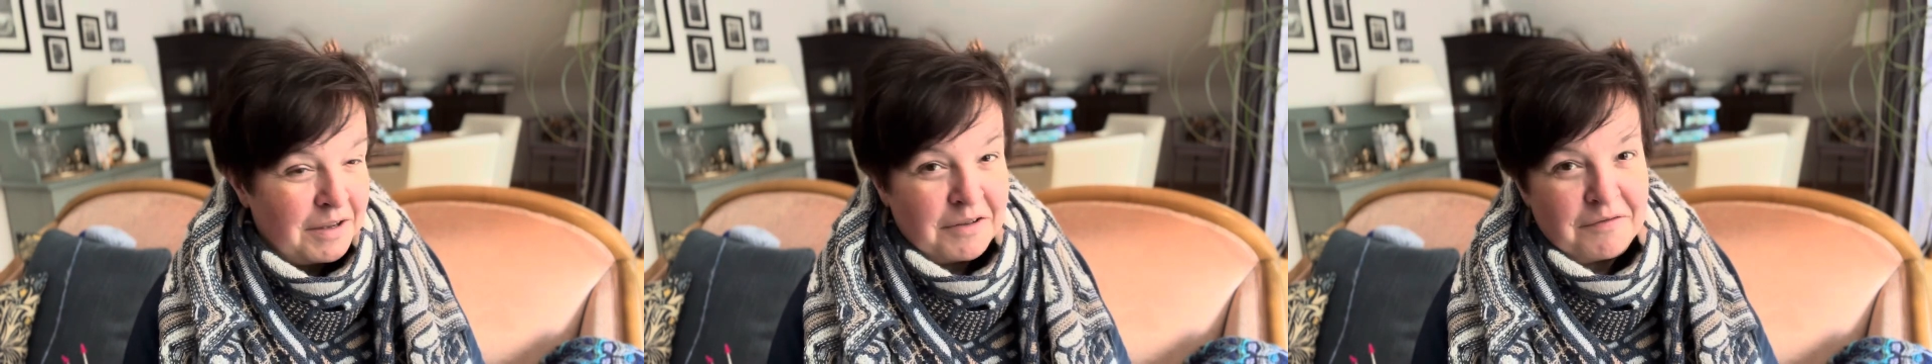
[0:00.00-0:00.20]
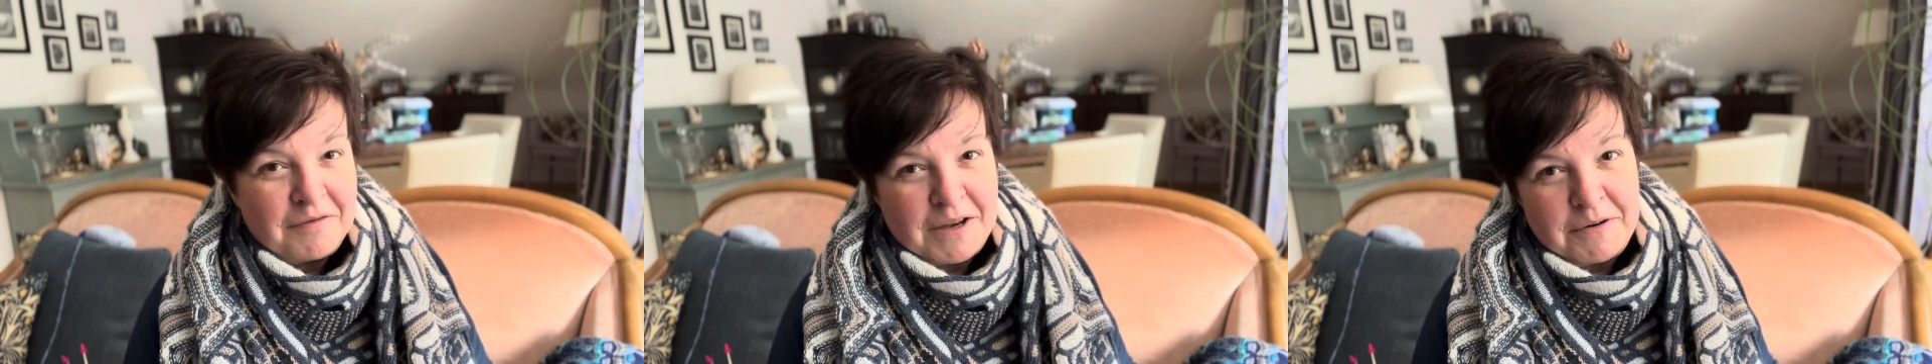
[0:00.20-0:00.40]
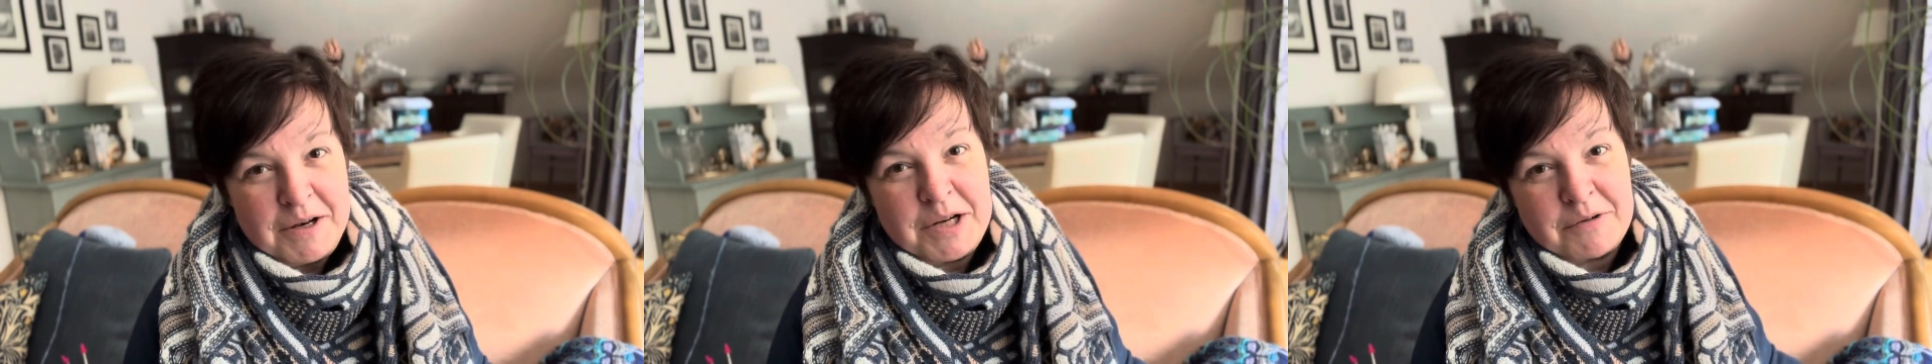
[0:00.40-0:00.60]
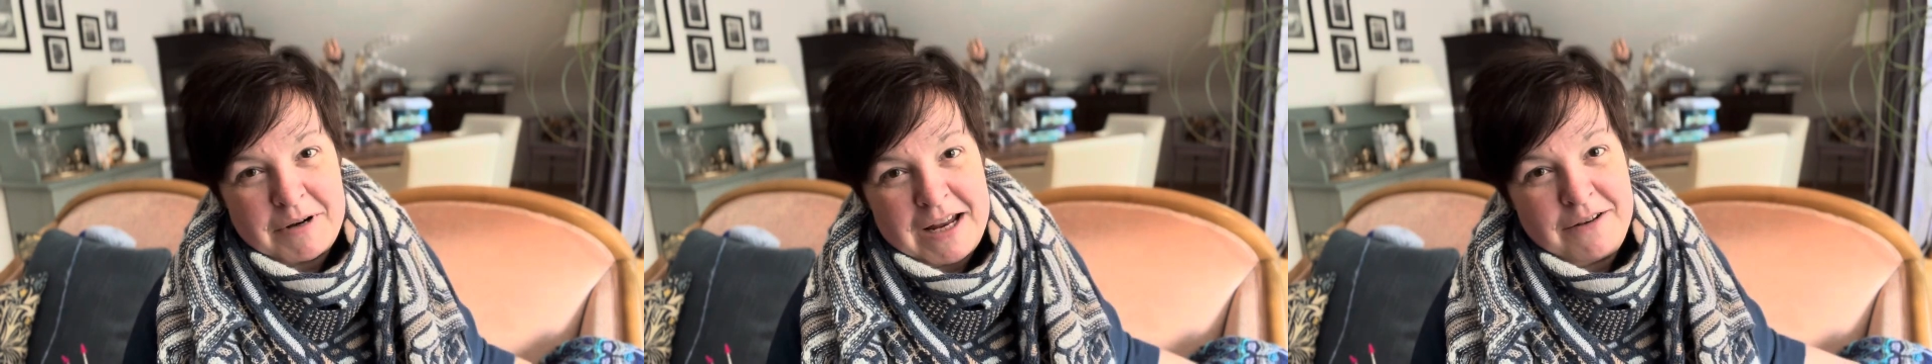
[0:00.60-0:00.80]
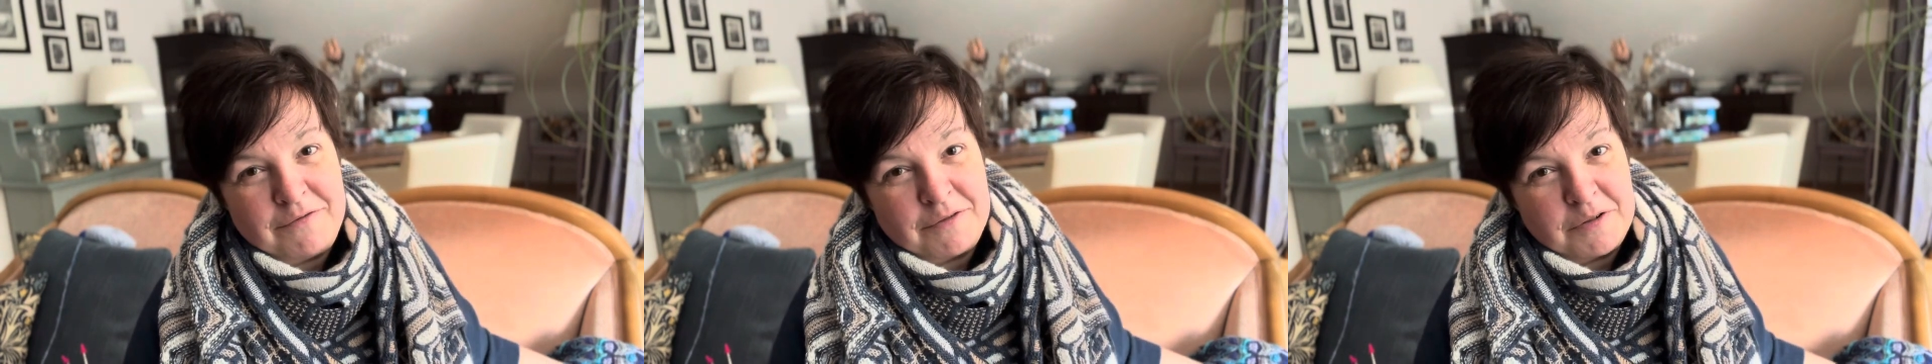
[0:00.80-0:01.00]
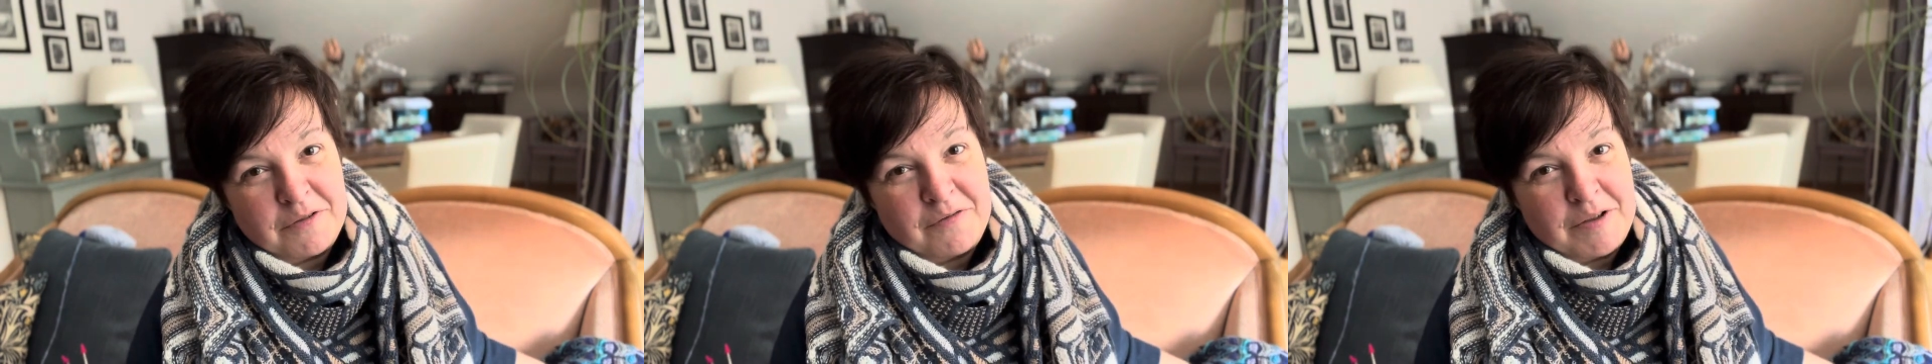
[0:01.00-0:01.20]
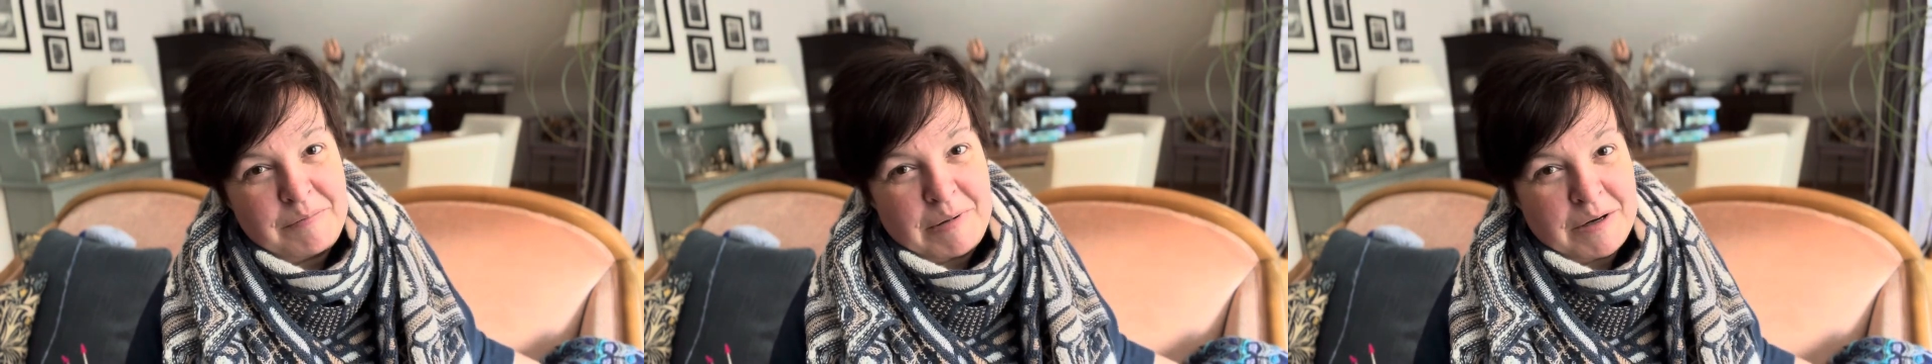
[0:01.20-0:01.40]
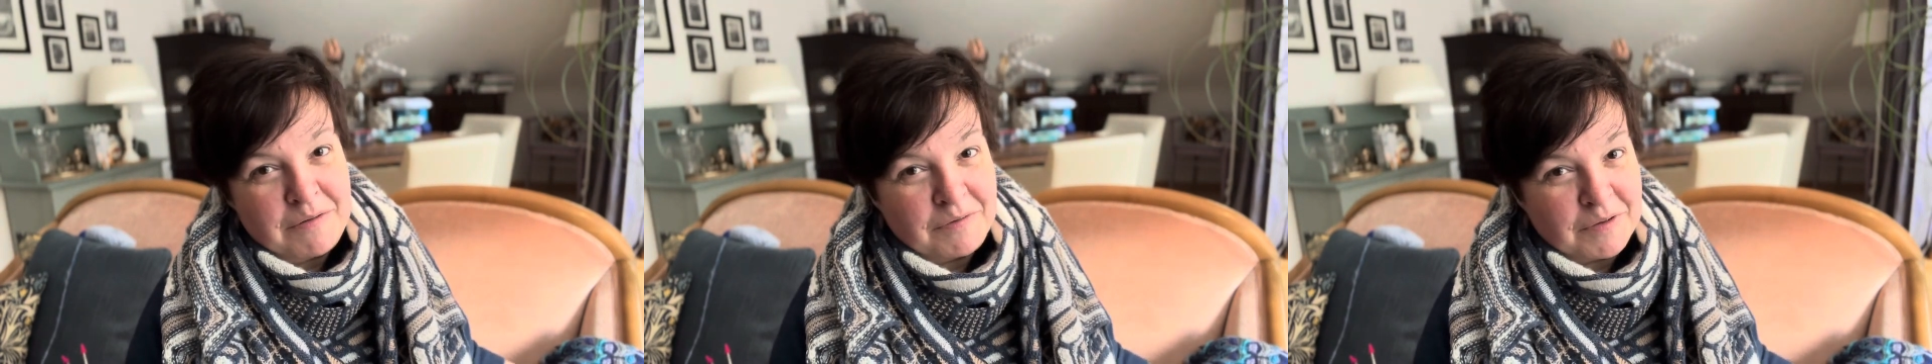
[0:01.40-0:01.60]
very grateful that
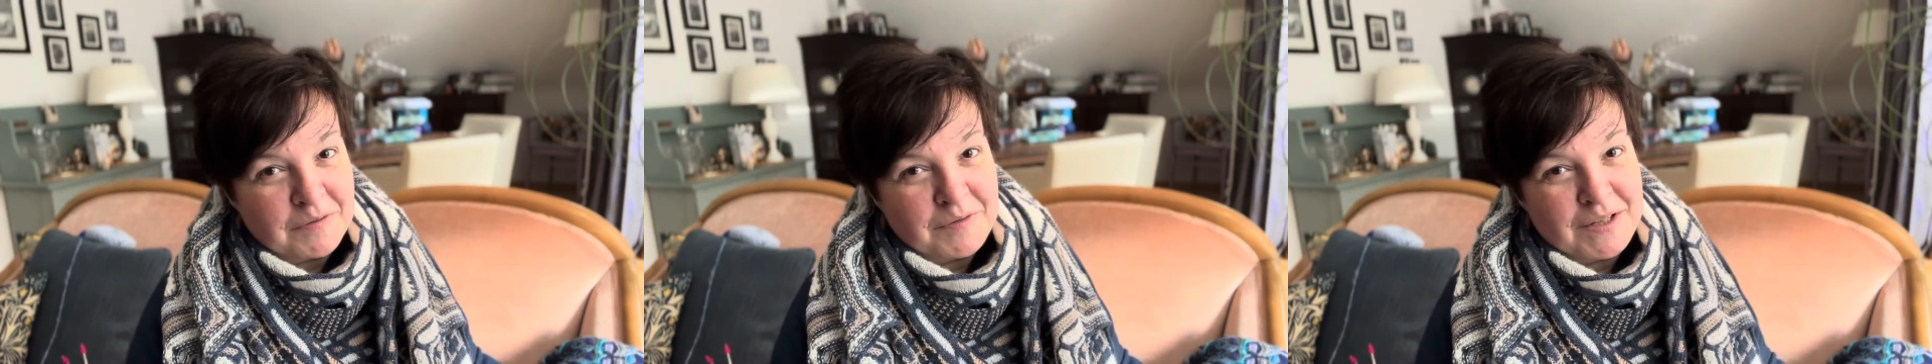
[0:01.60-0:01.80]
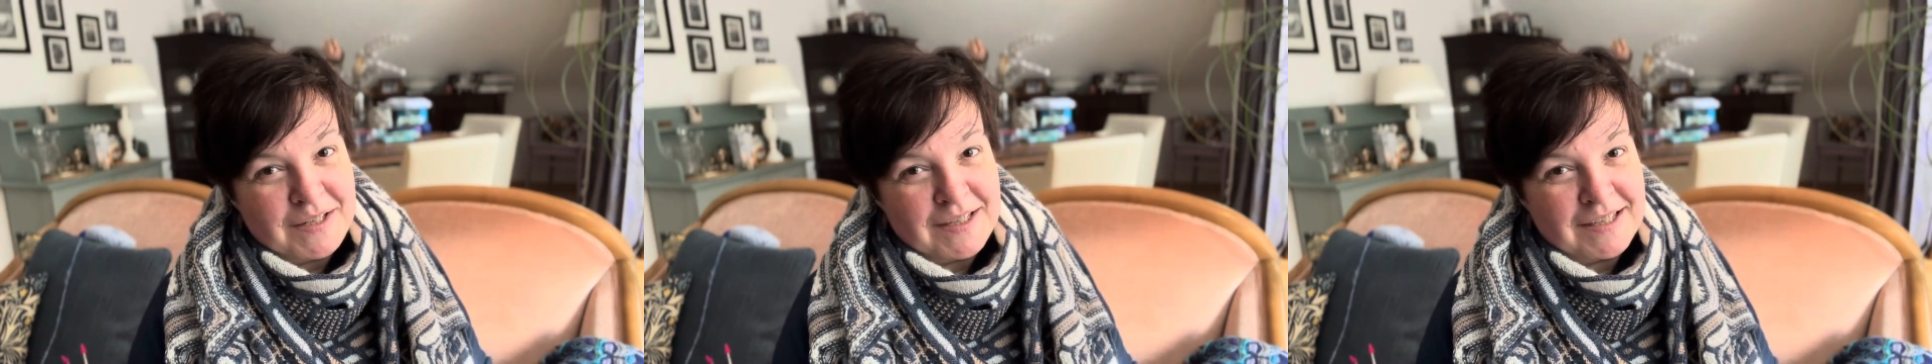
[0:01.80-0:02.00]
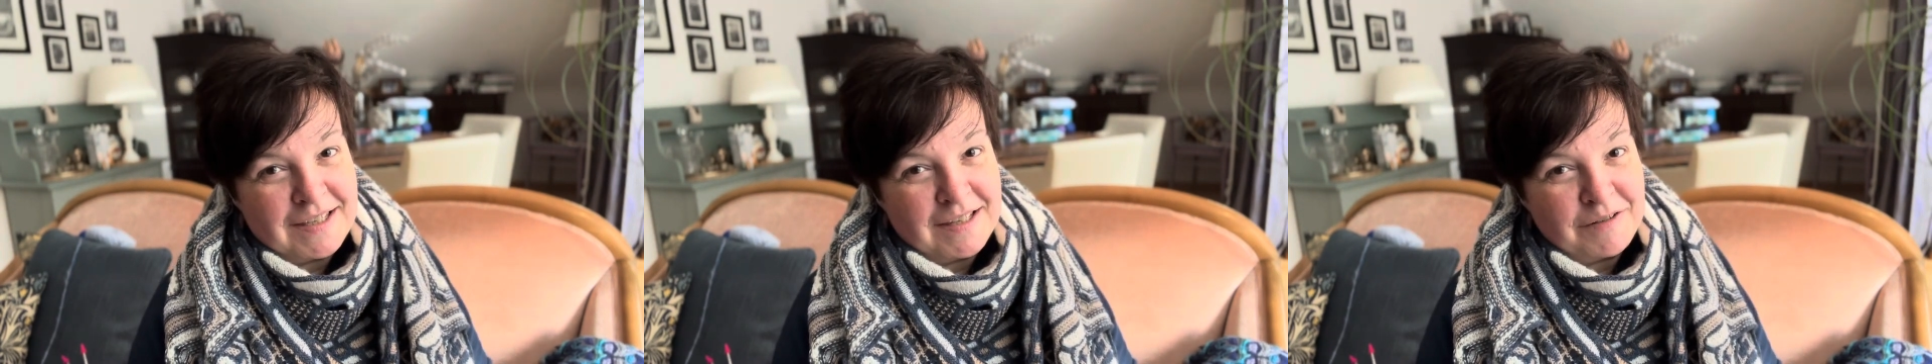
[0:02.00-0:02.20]
both of these